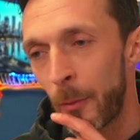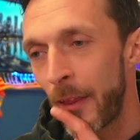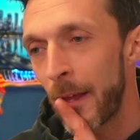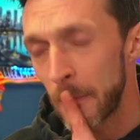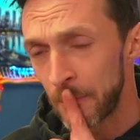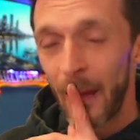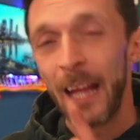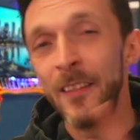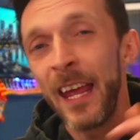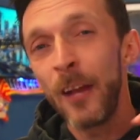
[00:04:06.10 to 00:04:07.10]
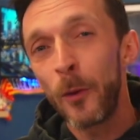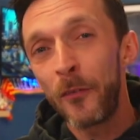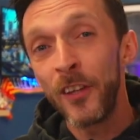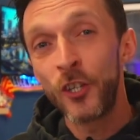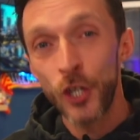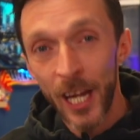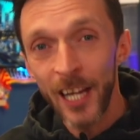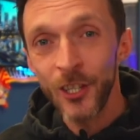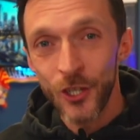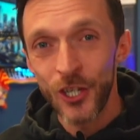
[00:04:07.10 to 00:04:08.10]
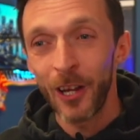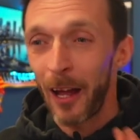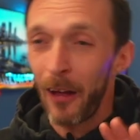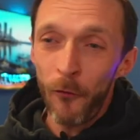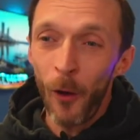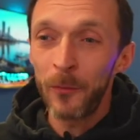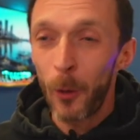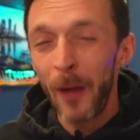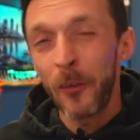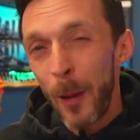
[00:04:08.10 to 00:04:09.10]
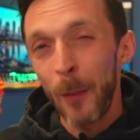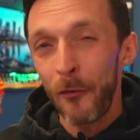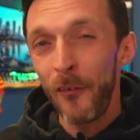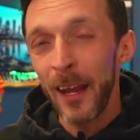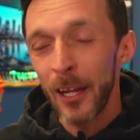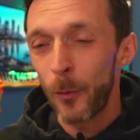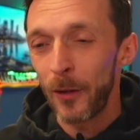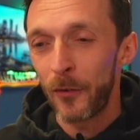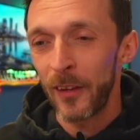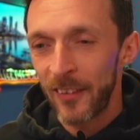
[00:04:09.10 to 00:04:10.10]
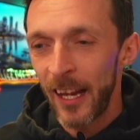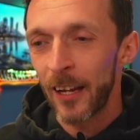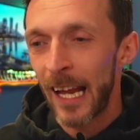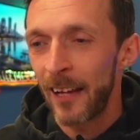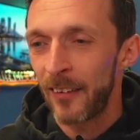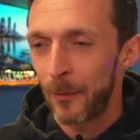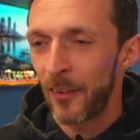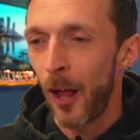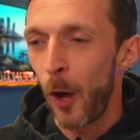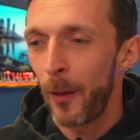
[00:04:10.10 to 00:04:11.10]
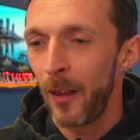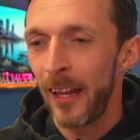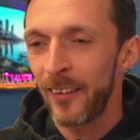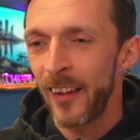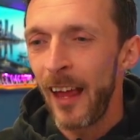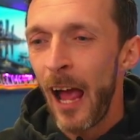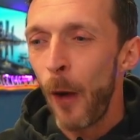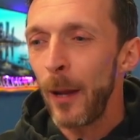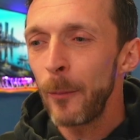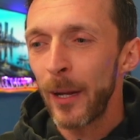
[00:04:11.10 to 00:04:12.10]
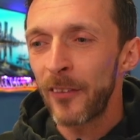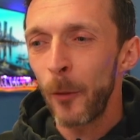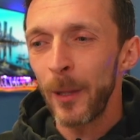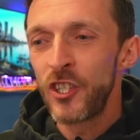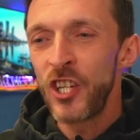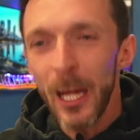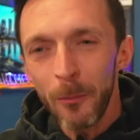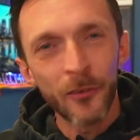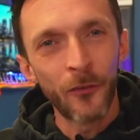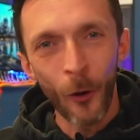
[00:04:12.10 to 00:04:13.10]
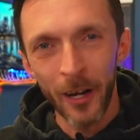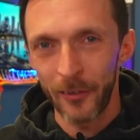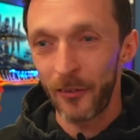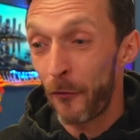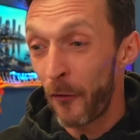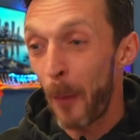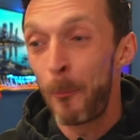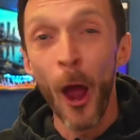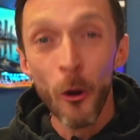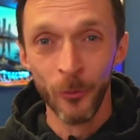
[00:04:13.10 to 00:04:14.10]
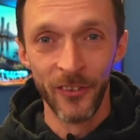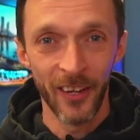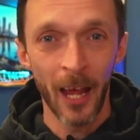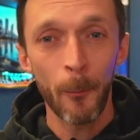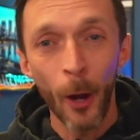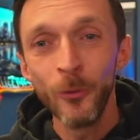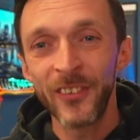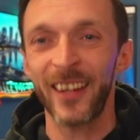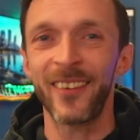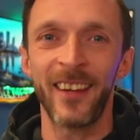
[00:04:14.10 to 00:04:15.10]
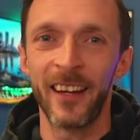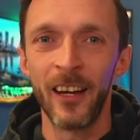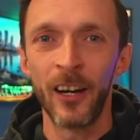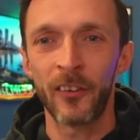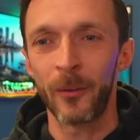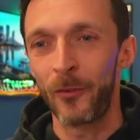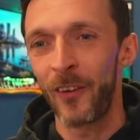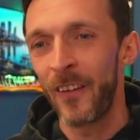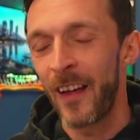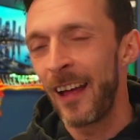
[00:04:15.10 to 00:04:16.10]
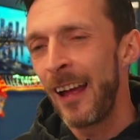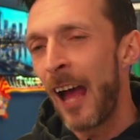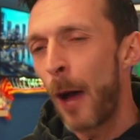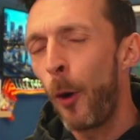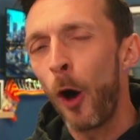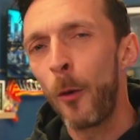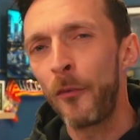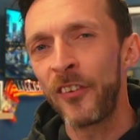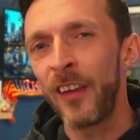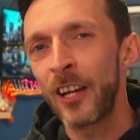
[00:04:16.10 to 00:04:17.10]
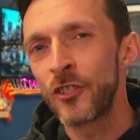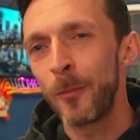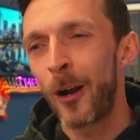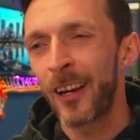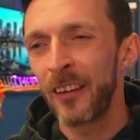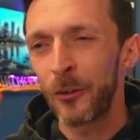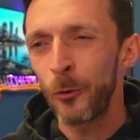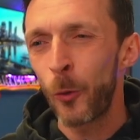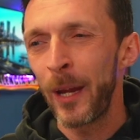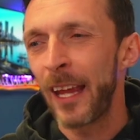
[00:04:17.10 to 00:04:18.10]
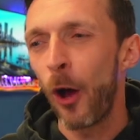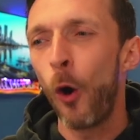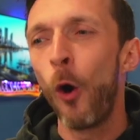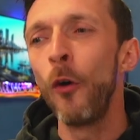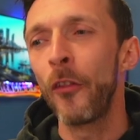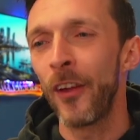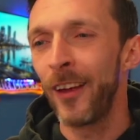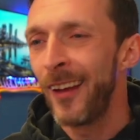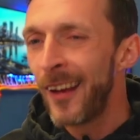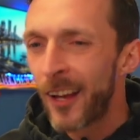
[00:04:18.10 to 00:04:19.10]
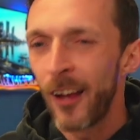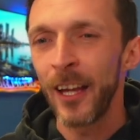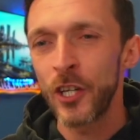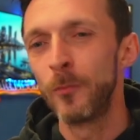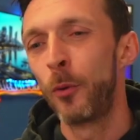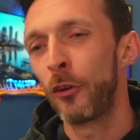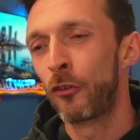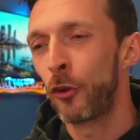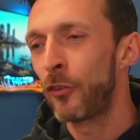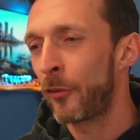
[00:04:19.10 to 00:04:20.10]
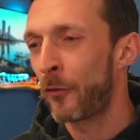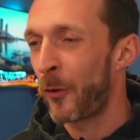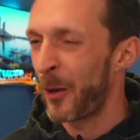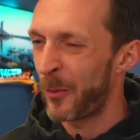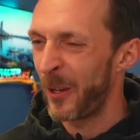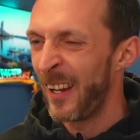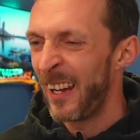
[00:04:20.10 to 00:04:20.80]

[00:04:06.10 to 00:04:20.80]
about that. And then with the change, I thought I'd probably have to pay about 30 quid for this. Gator Guy accepted a little bit less. I went and picked up a James Forrest for £1.60 or something like that. I bought him off the secondary market, so I don't quite get all the collection bonus goodness for it, but